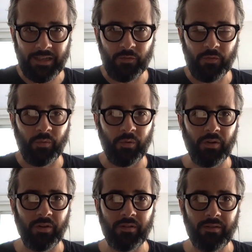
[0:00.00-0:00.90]

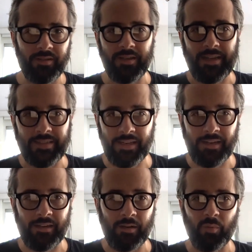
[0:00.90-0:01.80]
for
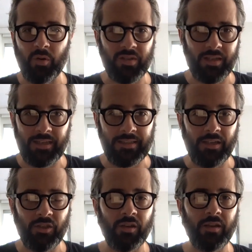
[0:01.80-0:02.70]
testing and
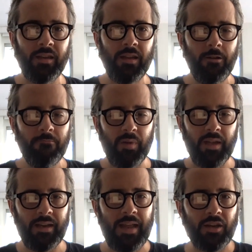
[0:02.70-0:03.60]
personalization,
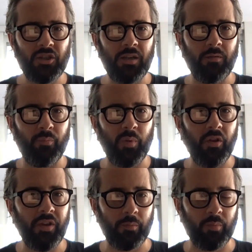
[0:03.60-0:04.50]
but actually
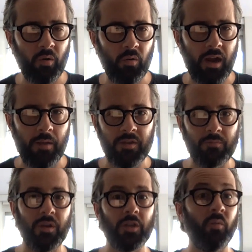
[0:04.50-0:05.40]
building a program is
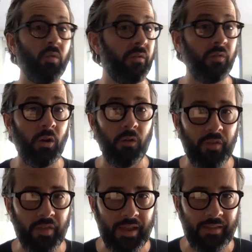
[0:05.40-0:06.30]
much more involved than that.